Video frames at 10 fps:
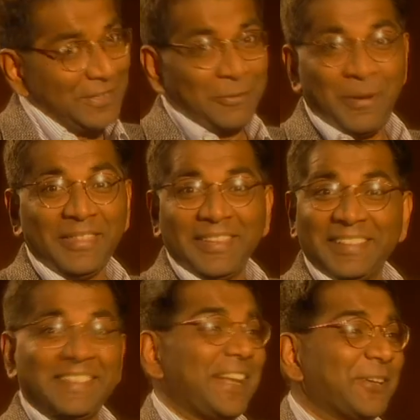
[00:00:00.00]
The one
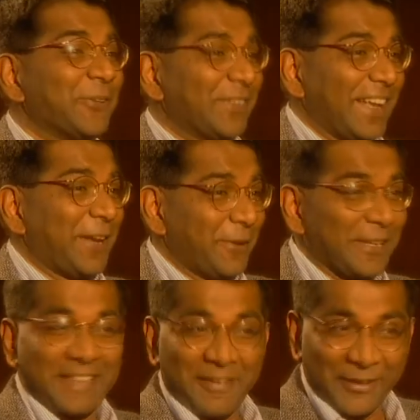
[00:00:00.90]
thing that I don't think anyone
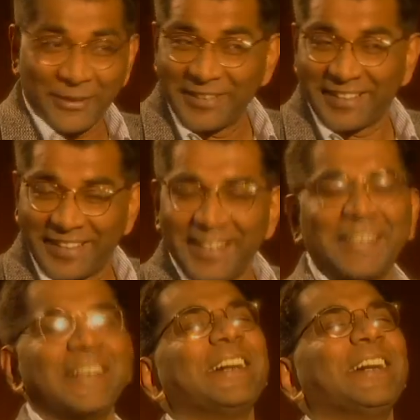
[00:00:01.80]
is ever going to
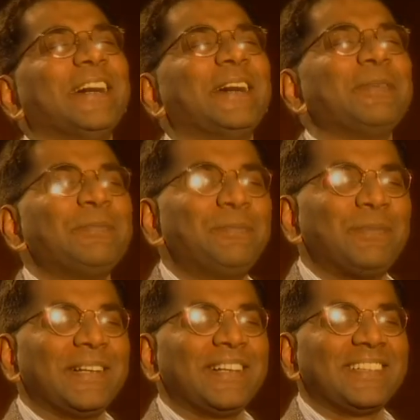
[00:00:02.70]
hear,
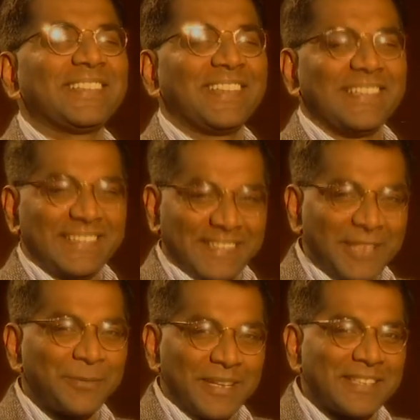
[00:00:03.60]
but I
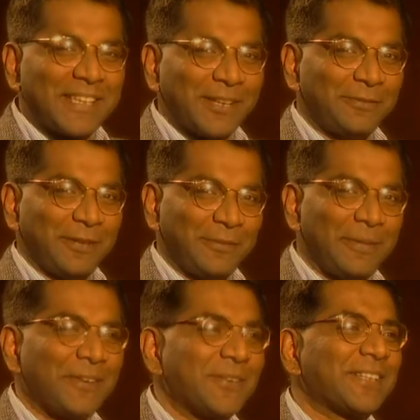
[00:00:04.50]
say to myself,
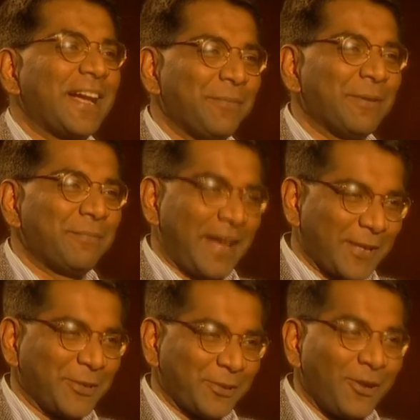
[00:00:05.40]
my retirement
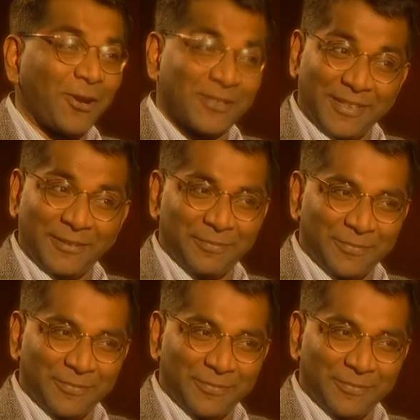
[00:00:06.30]
package is locked in.